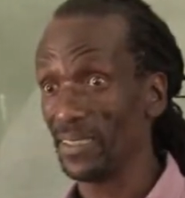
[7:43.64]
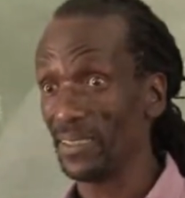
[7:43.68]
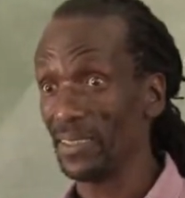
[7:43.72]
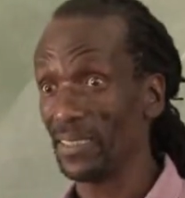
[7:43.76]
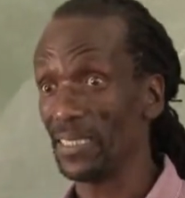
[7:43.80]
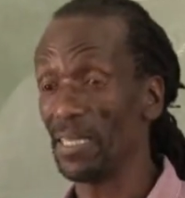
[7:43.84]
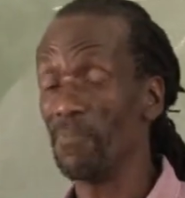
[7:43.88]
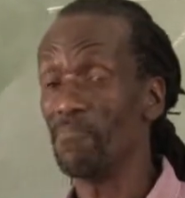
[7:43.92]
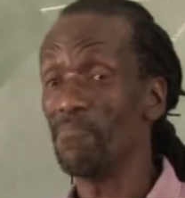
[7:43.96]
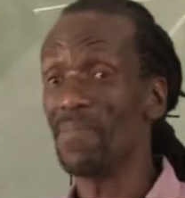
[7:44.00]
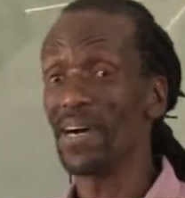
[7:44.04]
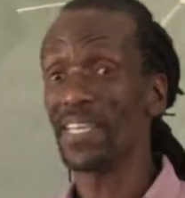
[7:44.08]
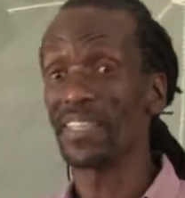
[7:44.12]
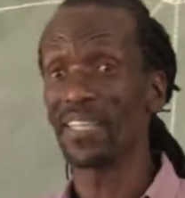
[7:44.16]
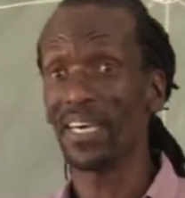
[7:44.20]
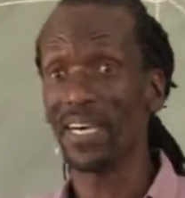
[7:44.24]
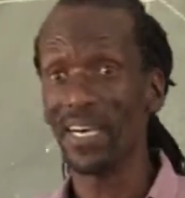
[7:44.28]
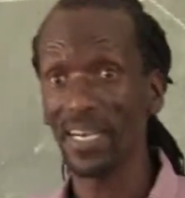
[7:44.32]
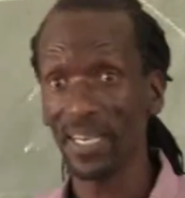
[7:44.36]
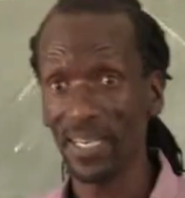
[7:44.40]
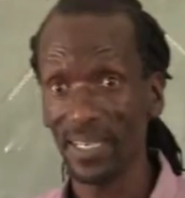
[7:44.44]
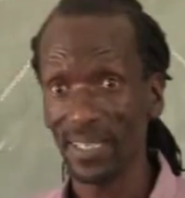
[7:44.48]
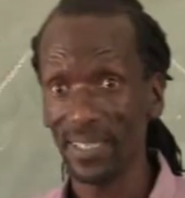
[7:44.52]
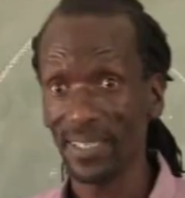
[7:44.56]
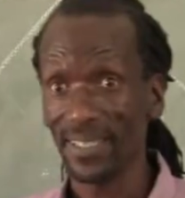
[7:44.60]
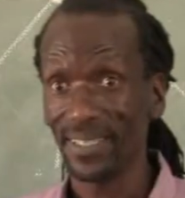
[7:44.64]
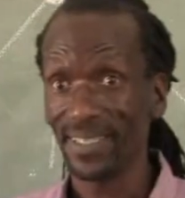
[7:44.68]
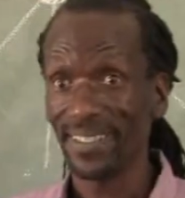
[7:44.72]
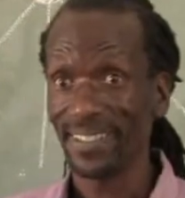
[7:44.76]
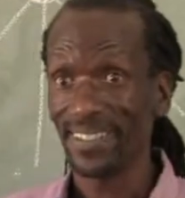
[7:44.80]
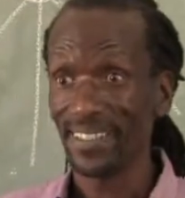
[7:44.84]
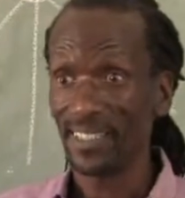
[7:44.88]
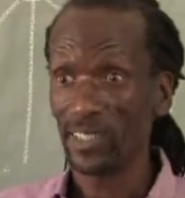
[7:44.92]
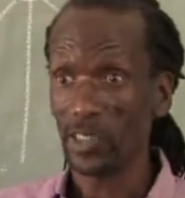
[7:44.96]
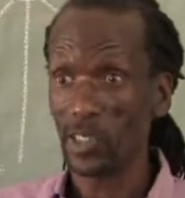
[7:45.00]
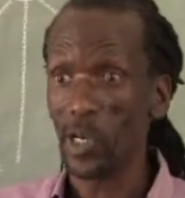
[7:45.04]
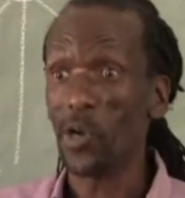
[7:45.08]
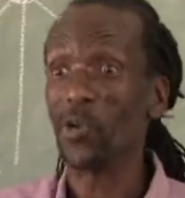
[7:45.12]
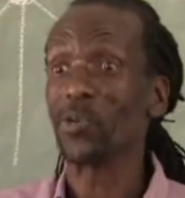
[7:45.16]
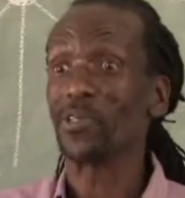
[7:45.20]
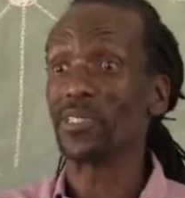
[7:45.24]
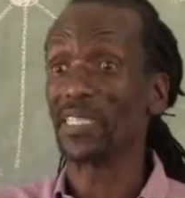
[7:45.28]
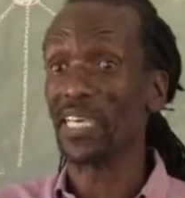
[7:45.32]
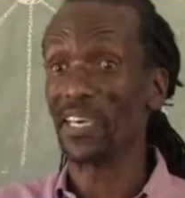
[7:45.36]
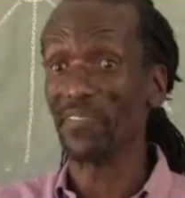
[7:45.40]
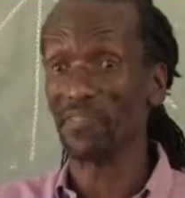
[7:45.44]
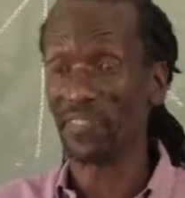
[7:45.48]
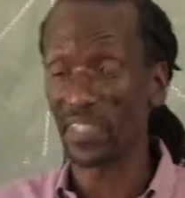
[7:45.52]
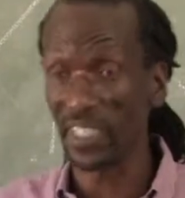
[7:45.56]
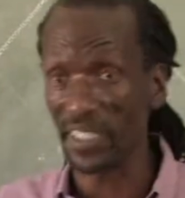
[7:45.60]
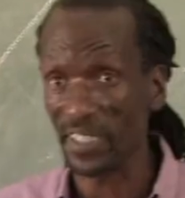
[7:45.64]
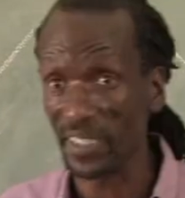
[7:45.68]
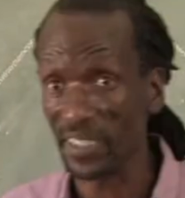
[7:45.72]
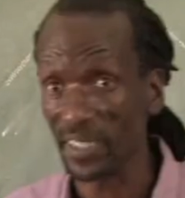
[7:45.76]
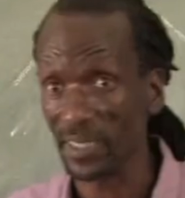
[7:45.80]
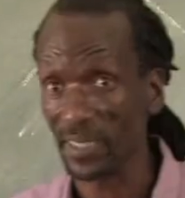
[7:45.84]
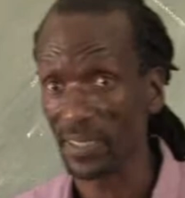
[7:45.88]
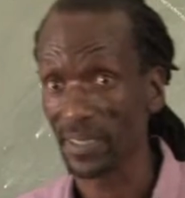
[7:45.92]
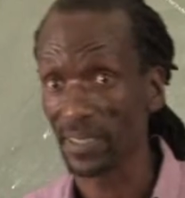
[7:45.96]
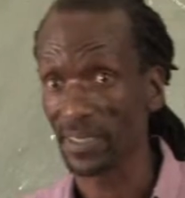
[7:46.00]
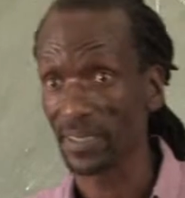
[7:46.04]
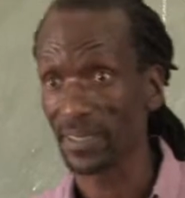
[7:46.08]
The mother knows everything.